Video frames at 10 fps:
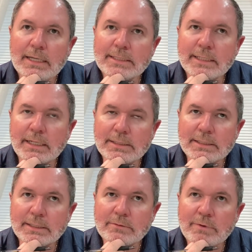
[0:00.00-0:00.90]
I said,
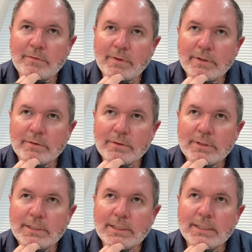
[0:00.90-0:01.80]
Isaac, Redfeather,
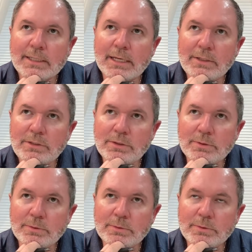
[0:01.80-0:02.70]
can
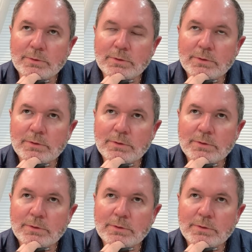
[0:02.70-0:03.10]
you